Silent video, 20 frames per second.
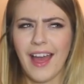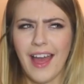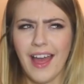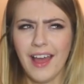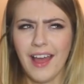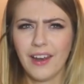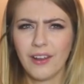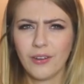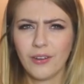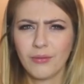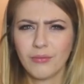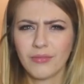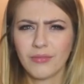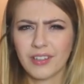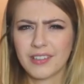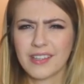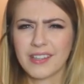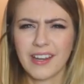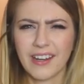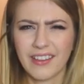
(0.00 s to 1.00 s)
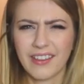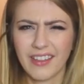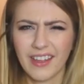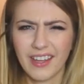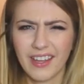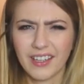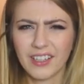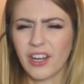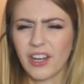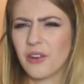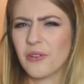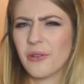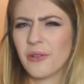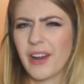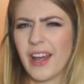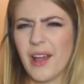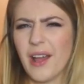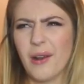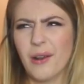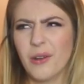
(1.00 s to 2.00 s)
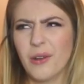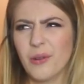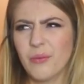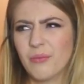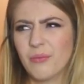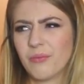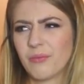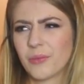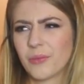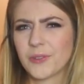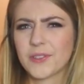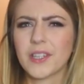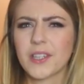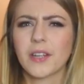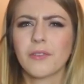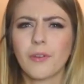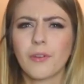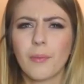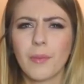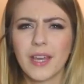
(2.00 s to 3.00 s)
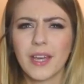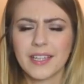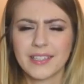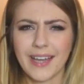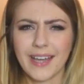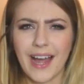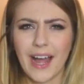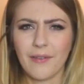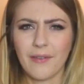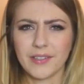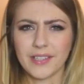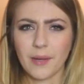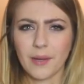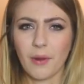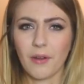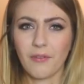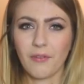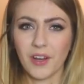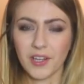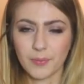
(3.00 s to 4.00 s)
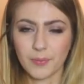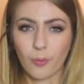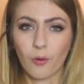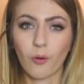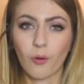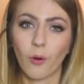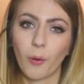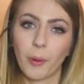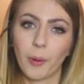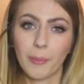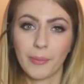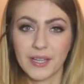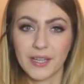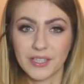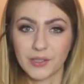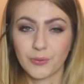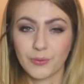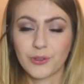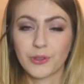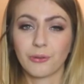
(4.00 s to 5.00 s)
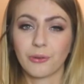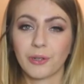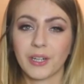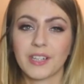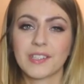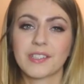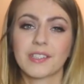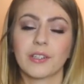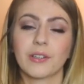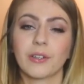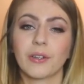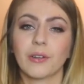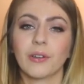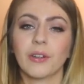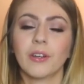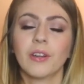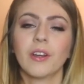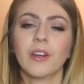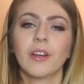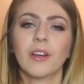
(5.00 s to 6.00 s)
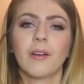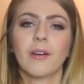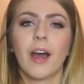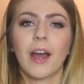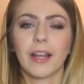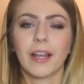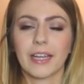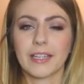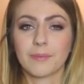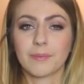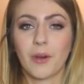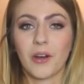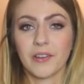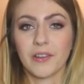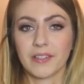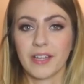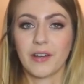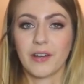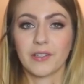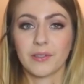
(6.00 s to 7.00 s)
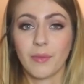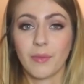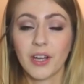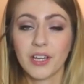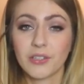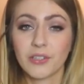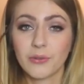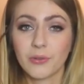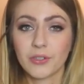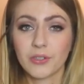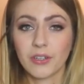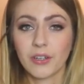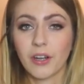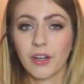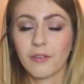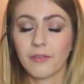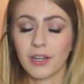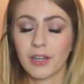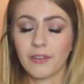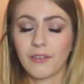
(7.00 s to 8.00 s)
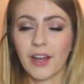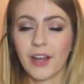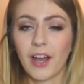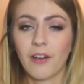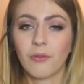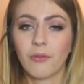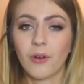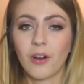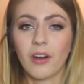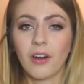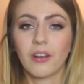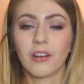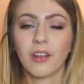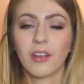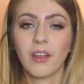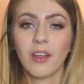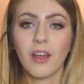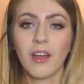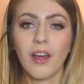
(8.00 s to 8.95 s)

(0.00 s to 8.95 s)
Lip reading: heirloom, is that a thing? No, not an heirloom. Or something for me to have as like my first proper piece of jewellery to, I guess, pass down to my daughter, hopefully, if I have one,